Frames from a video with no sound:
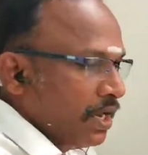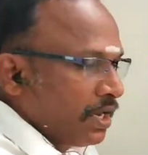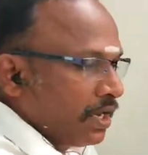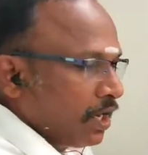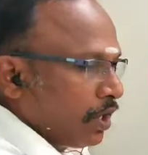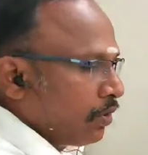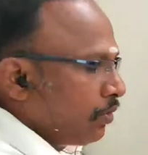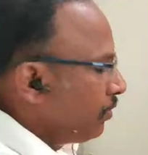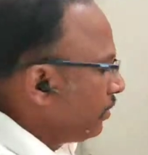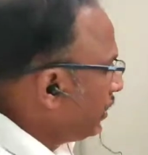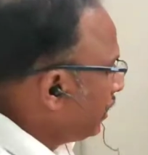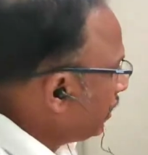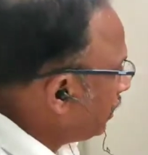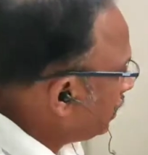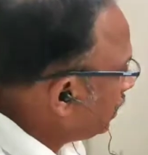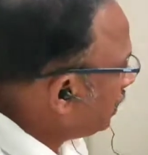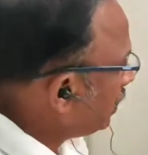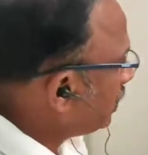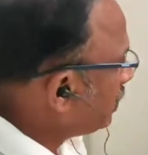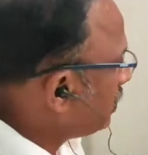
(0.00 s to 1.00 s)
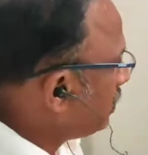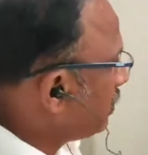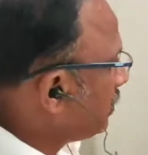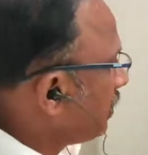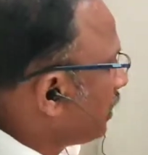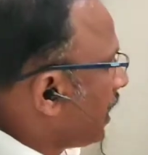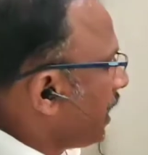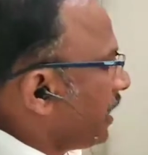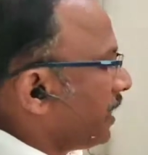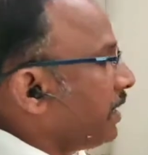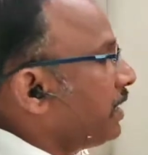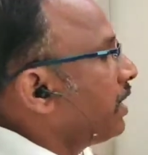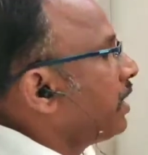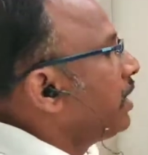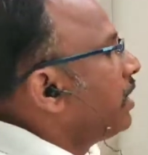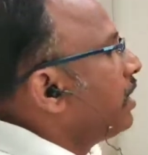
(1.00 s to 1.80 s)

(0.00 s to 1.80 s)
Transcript: Now in this line